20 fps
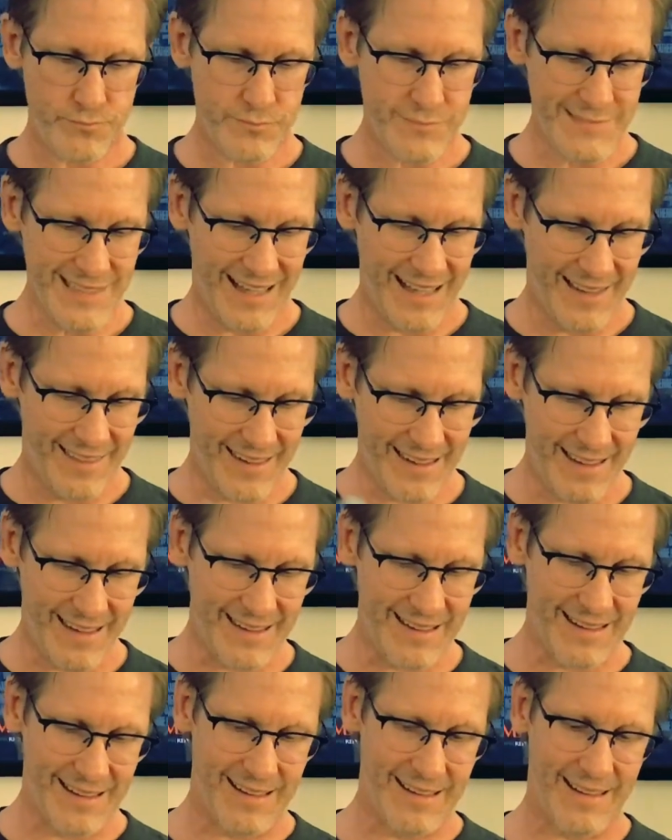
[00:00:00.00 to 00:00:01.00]
and
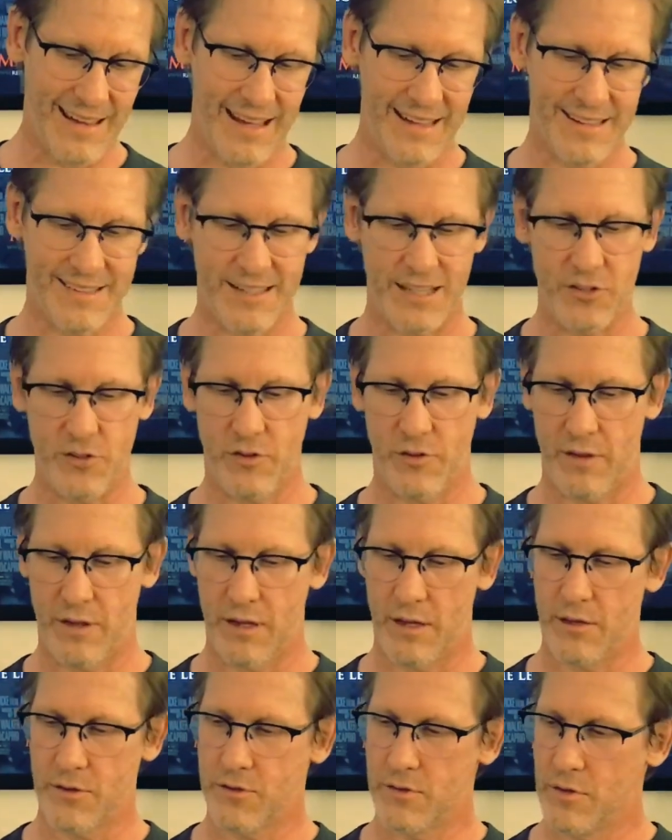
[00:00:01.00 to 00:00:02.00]
then they send you
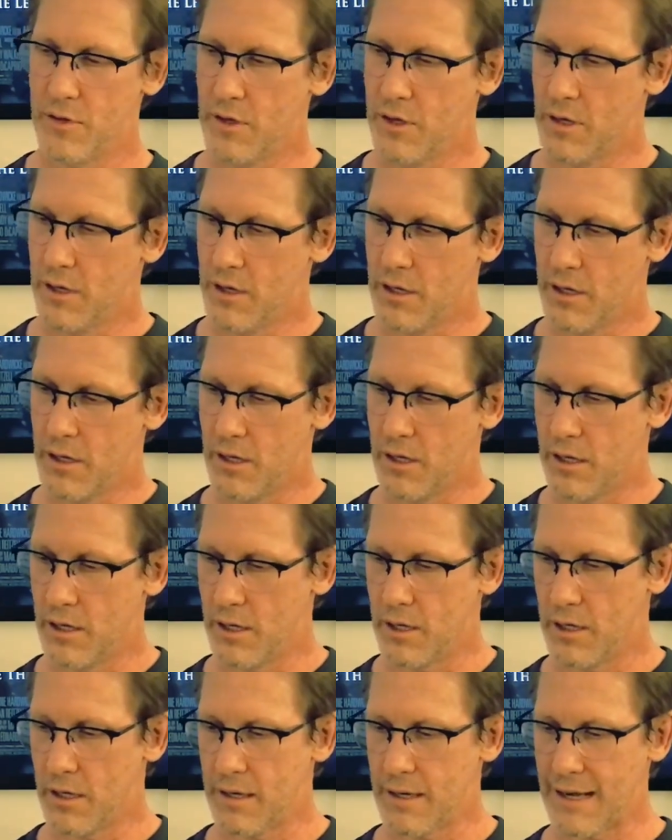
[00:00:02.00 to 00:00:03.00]
this
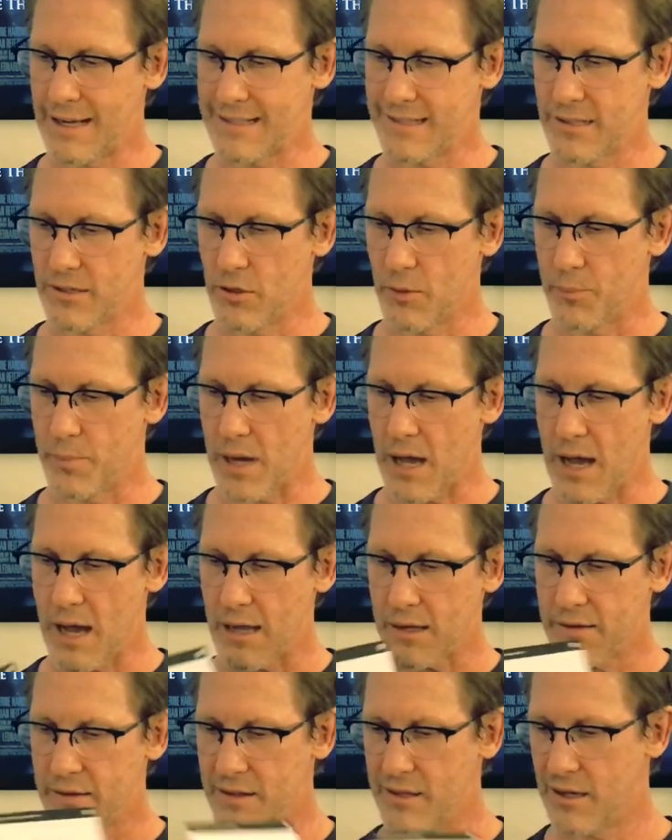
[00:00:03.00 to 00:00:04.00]
in a nice little
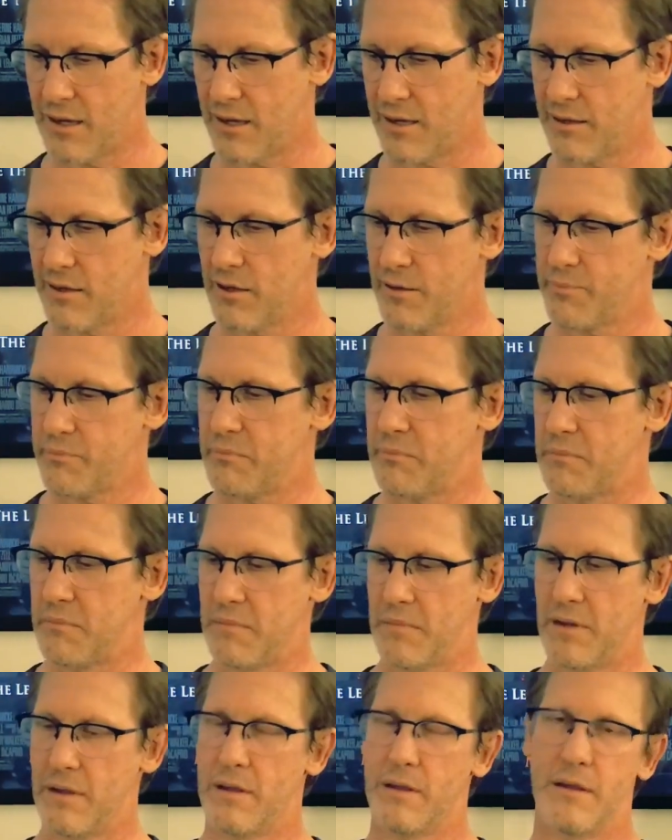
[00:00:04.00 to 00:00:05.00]
box, and they're
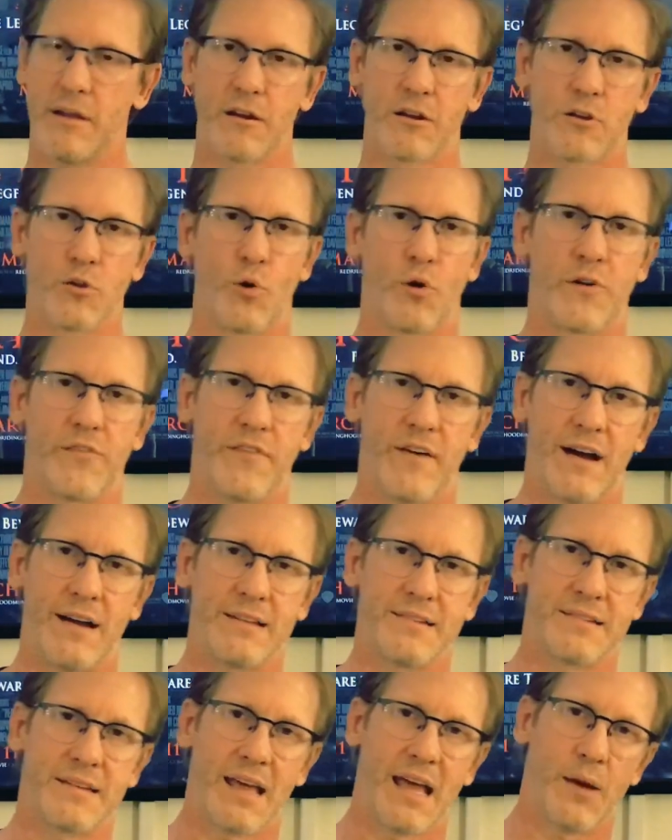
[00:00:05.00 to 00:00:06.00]
glorified
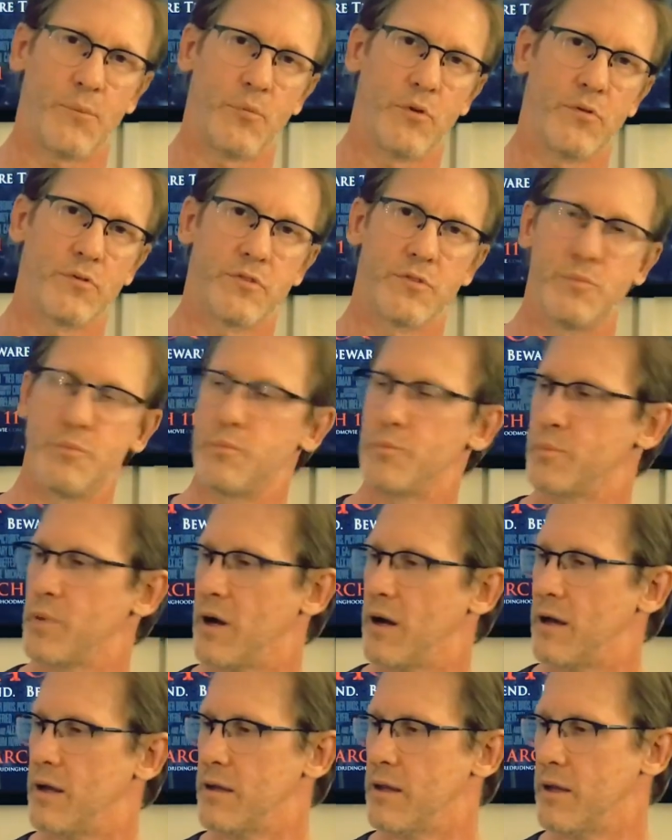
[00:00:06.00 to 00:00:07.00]
samples.
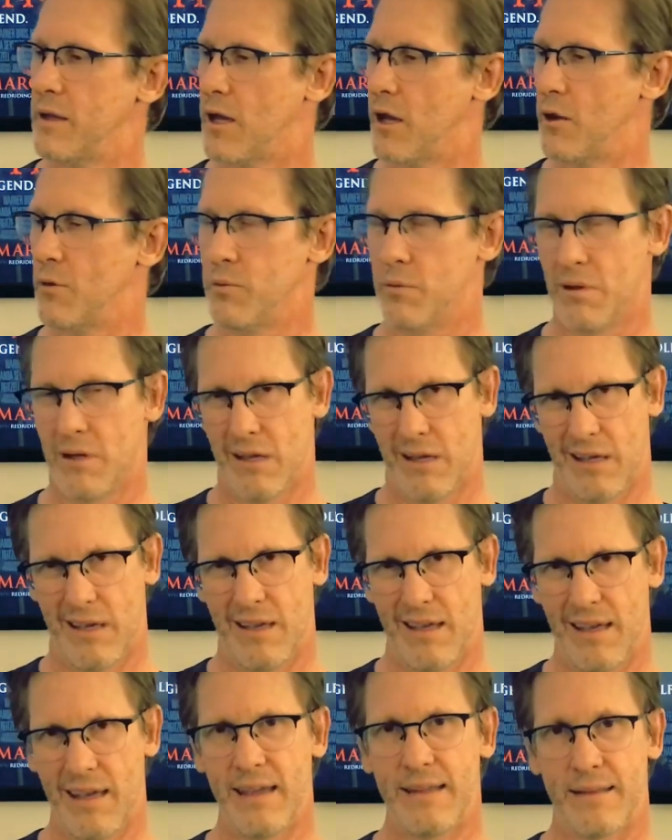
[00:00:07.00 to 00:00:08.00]
But
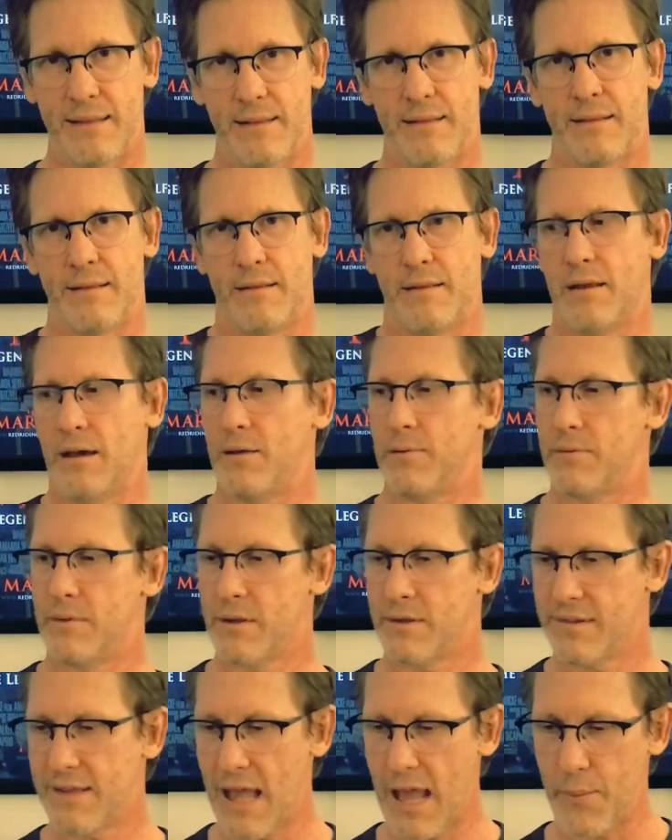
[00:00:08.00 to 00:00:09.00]
the
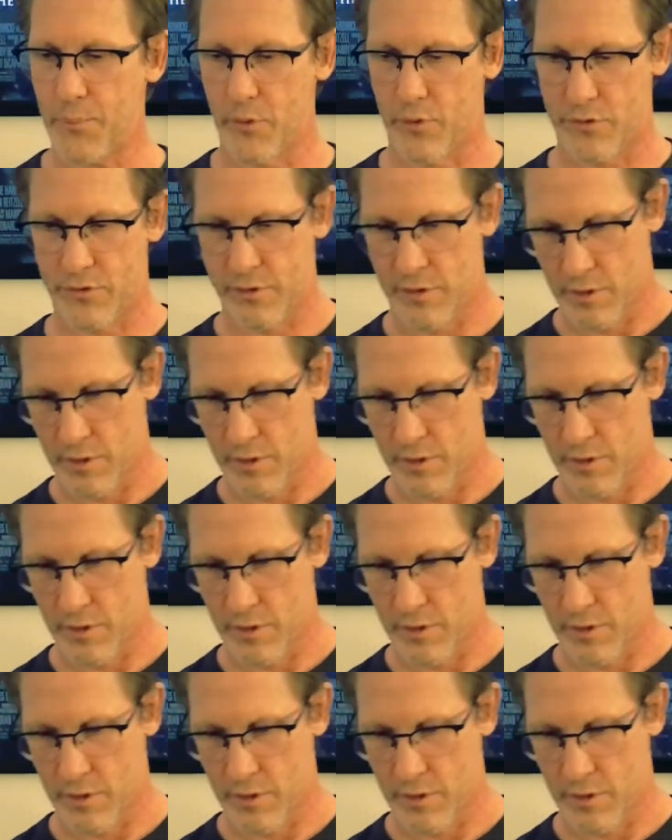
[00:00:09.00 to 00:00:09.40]
samples,